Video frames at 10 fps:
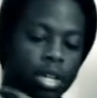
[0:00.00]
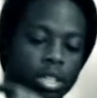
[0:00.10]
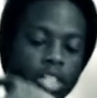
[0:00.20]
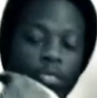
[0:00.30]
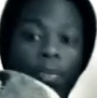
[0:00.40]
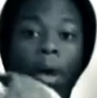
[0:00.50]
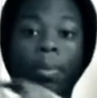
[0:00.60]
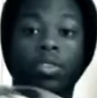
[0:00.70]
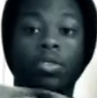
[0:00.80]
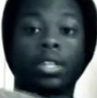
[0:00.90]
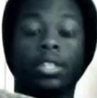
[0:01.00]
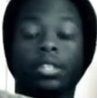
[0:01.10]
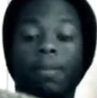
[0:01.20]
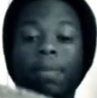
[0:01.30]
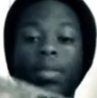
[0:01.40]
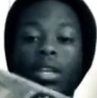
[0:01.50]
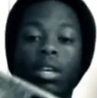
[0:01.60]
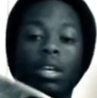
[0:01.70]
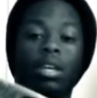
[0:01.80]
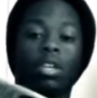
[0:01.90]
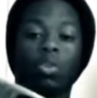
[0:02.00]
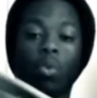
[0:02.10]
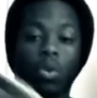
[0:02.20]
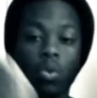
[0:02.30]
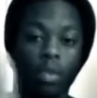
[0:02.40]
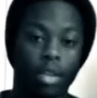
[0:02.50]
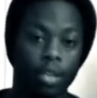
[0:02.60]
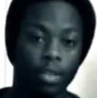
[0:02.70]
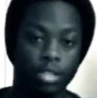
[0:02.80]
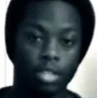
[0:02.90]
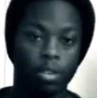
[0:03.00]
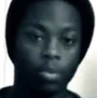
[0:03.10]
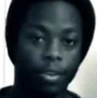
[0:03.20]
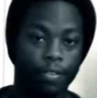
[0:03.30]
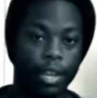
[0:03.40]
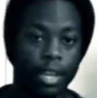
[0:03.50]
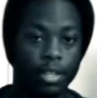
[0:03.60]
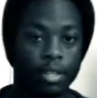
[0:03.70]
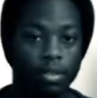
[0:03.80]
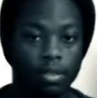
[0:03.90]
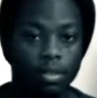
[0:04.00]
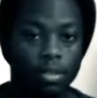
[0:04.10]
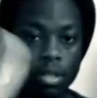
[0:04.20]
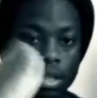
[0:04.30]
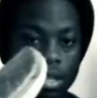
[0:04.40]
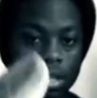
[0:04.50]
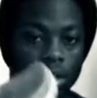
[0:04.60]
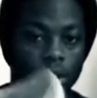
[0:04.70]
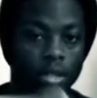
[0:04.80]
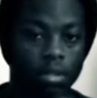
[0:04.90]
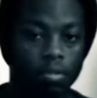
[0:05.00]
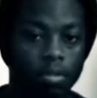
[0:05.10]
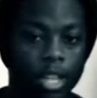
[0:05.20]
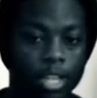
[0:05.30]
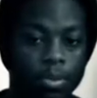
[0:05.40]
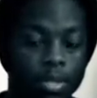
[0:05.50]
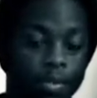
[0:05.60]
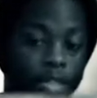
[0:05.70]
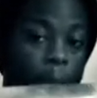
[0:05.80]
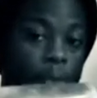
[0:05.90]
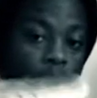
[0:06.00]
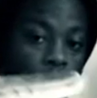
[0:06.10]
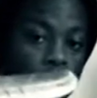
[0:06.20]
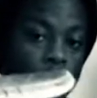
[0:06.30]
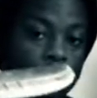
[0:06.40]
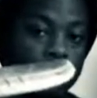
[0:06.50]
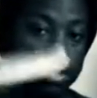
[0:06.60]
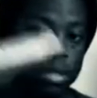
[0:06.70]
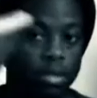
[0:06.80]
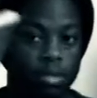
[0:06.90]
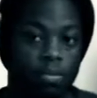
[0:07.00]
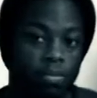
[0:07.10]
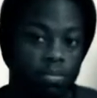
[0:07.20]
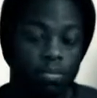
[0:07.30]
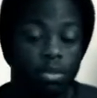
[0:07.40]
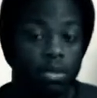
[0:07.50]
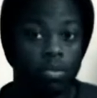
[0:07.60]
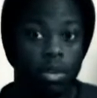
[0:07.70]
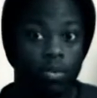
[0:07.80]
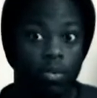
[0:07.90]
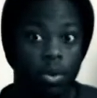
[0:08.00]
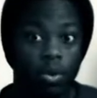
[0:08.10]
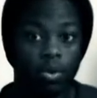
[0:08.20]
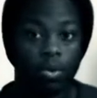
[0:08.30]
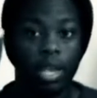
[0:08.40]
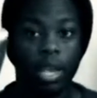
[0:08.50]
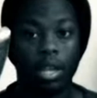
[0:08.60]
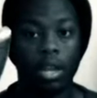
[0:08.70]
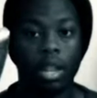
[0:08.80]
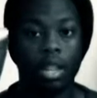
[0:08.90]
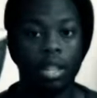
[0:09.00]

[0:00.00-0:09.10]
Just from popping tricks, you are going to get razor tail pretty fast on that specific type of road because it's just rough road, and